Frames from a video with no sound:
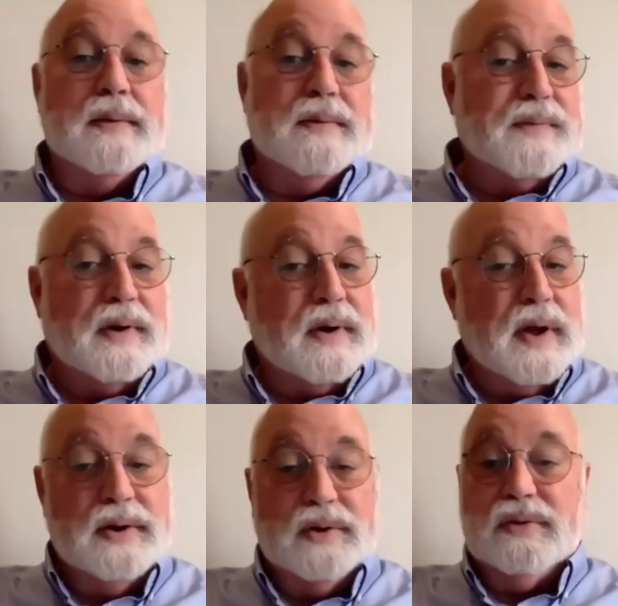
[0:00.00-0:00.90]
of our
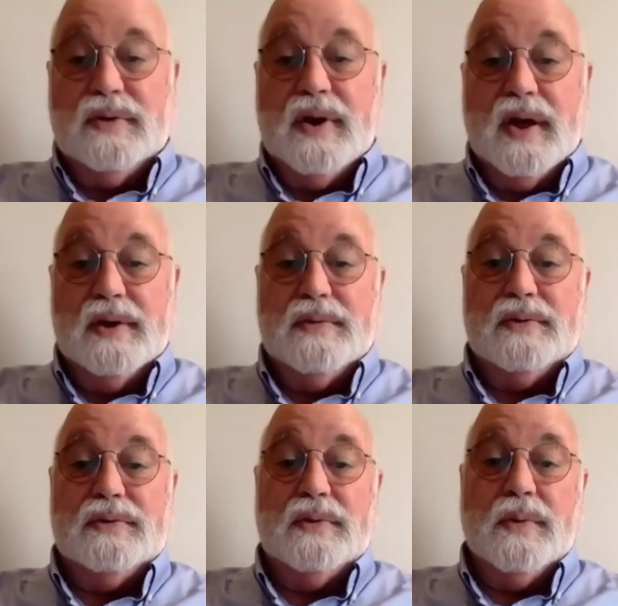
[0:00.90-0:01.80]
hundreds and
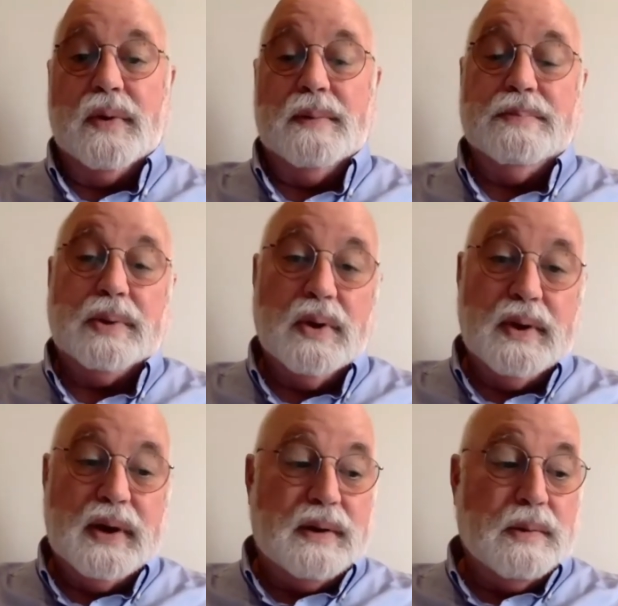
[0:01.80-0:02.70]
hundreds who are
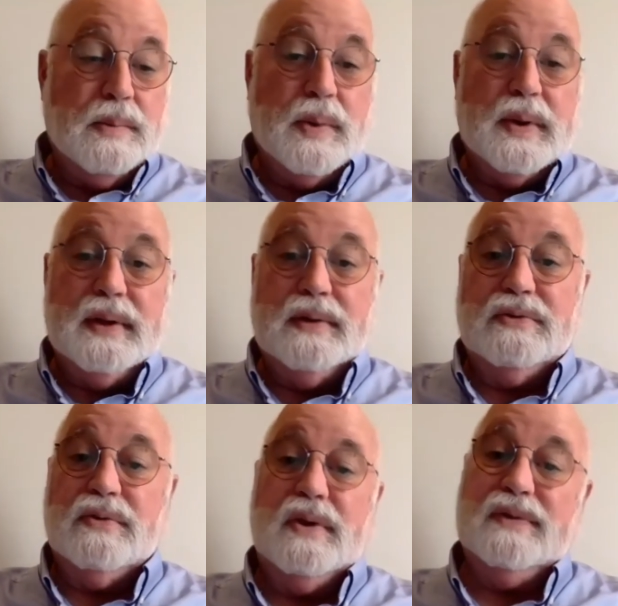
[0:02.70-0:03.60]
employed at Homeboy
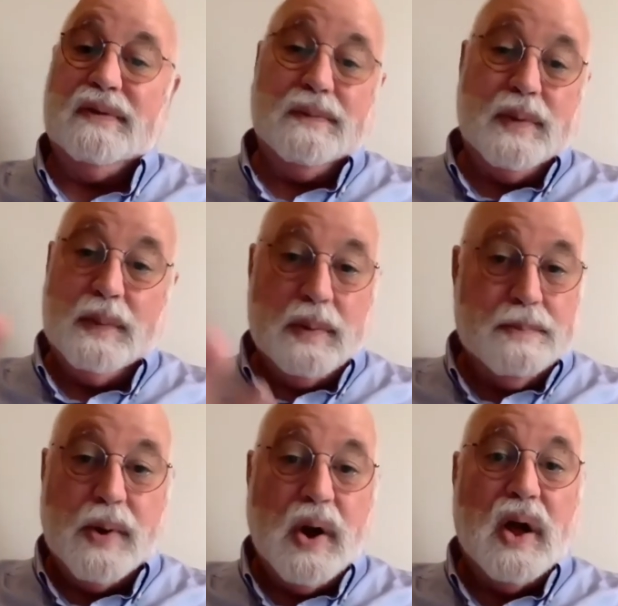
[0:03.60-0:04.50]
Industries, and we were
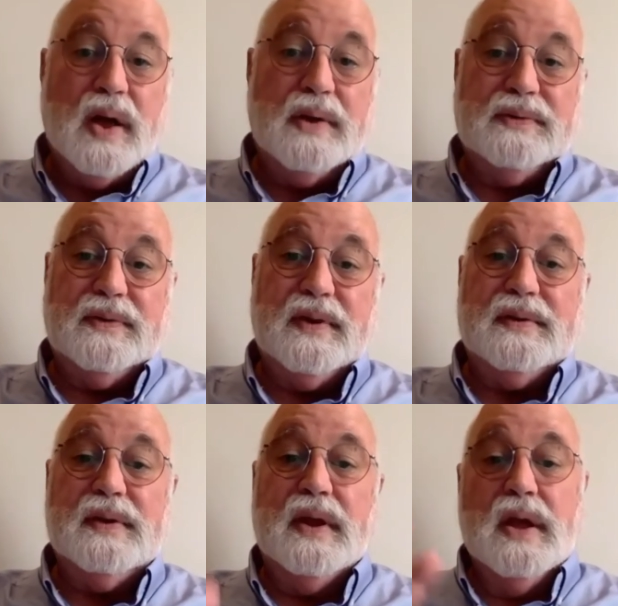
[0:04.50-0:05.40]
paused,
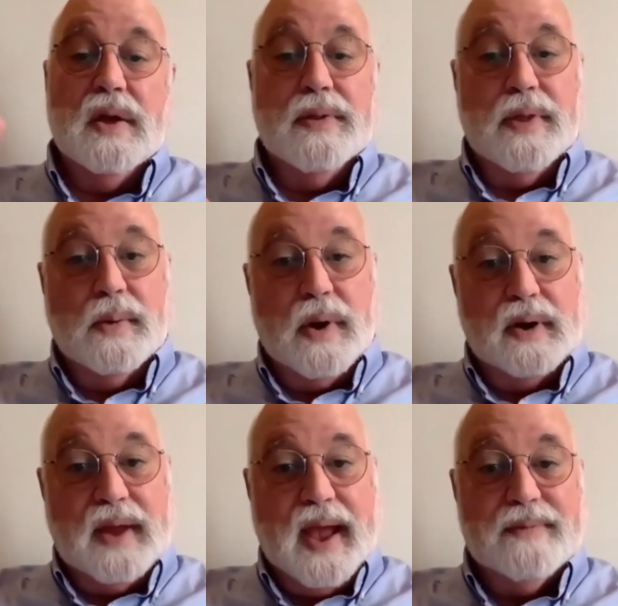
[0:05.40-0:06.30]
and though
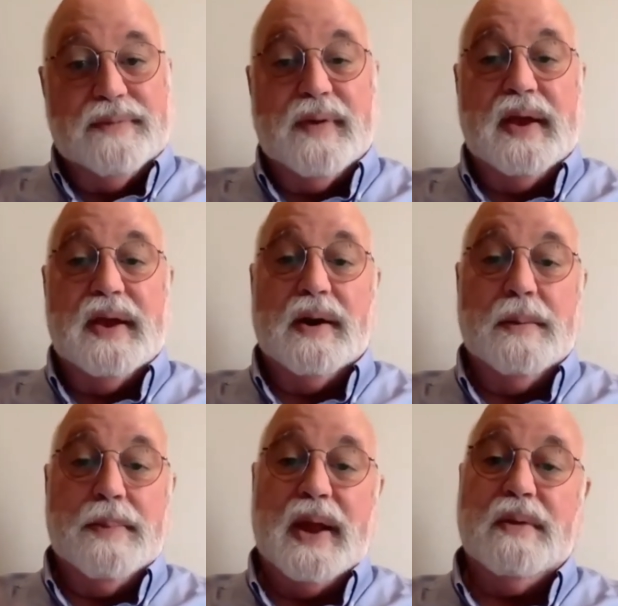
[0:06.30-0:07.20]
our cafe and
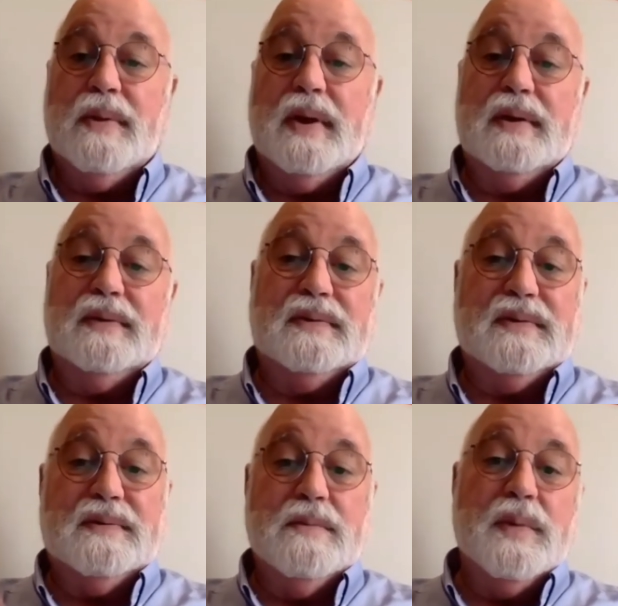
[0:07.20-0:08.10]
our
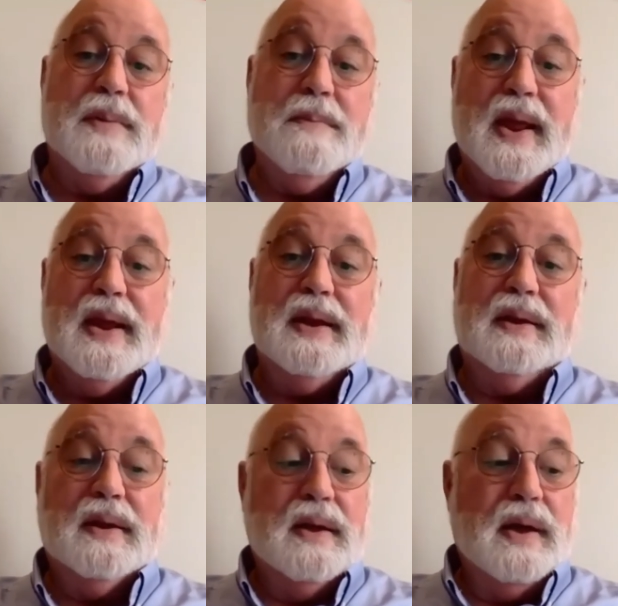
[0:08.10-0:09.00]
bakeries remained
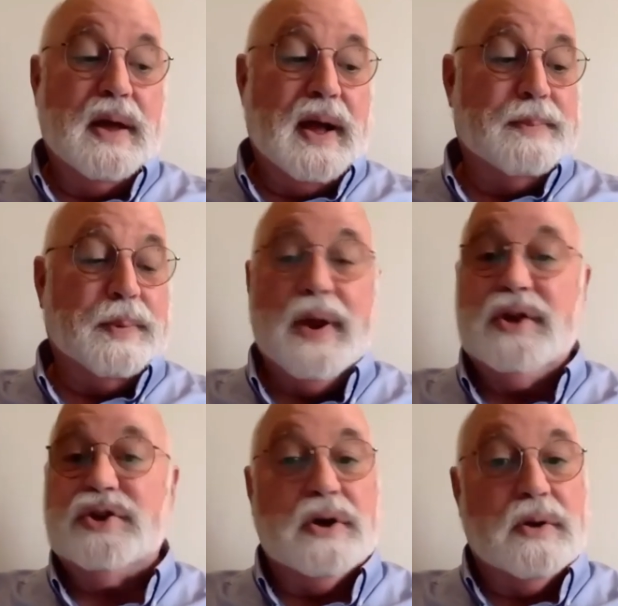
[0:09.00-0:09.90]

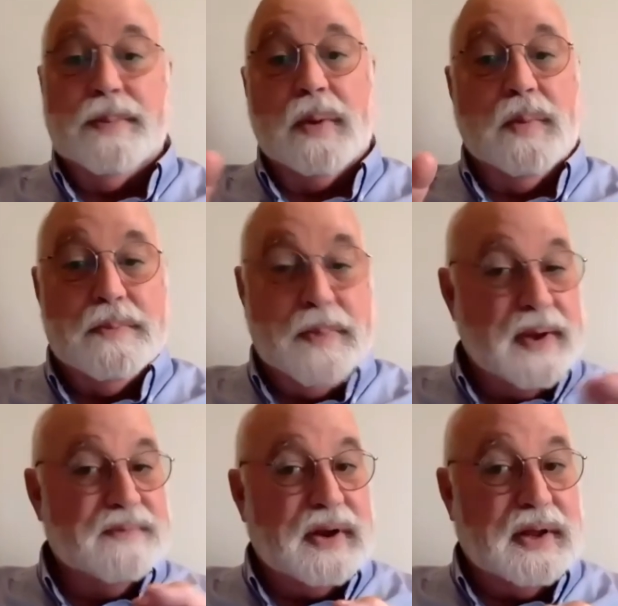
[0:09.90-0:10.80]
operational, but we
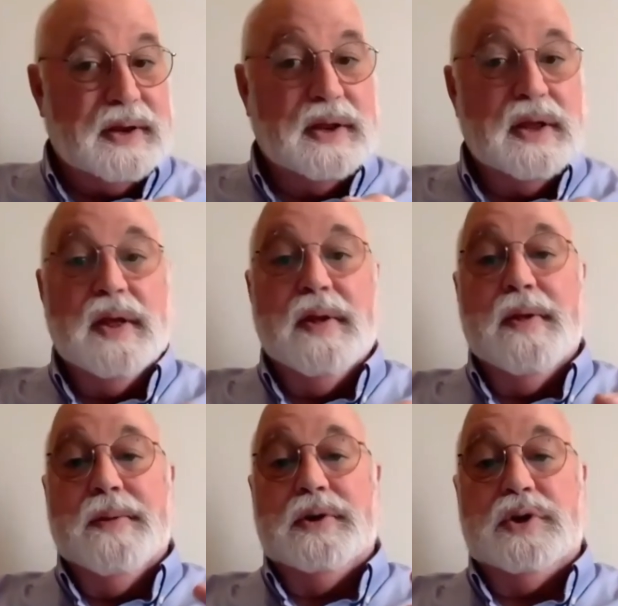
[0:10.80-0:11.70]
pivoted
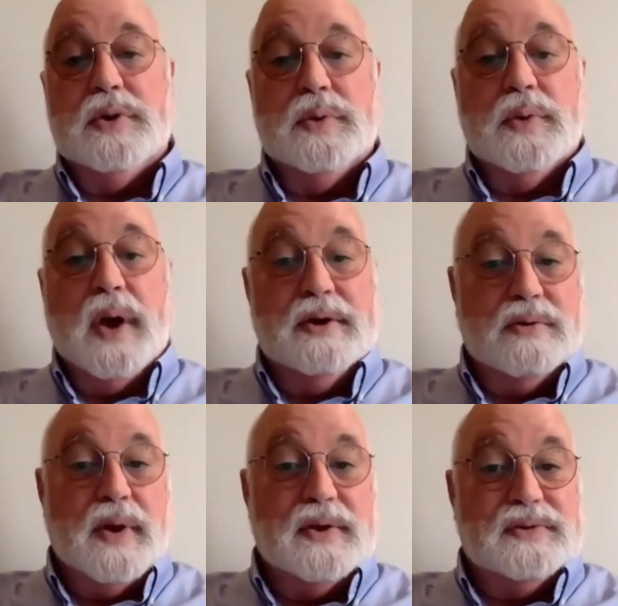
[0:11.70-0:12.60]
to
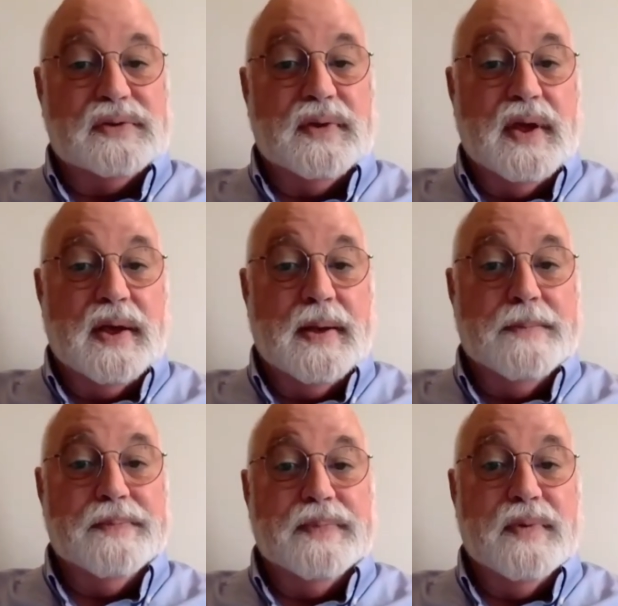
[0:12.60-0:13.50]
address
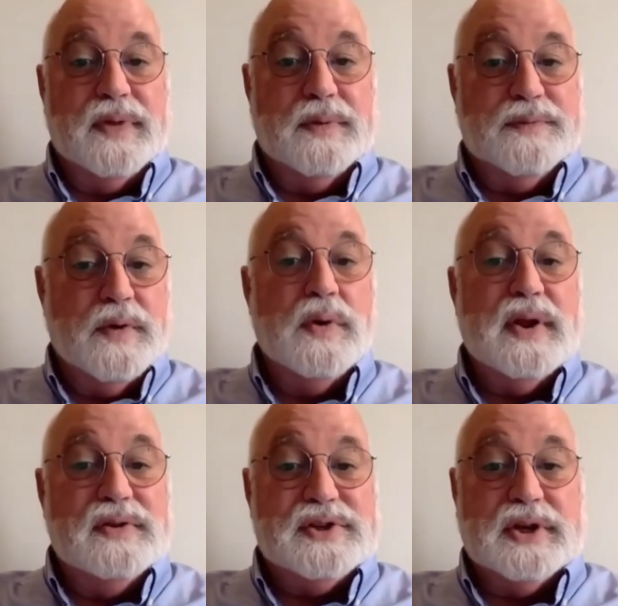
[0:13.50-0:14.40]
the food
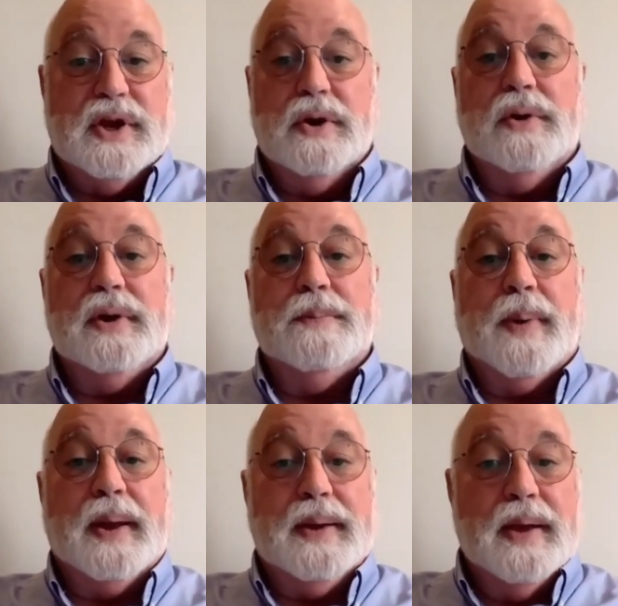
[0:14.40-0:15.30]
insecurity
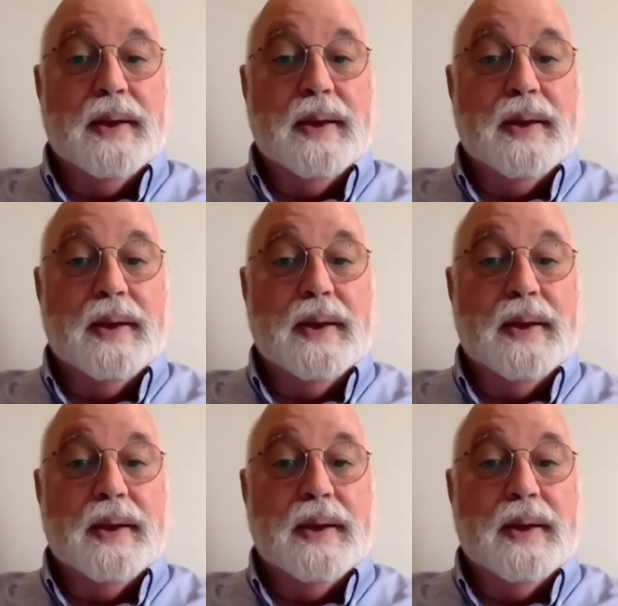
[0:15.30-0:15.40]
by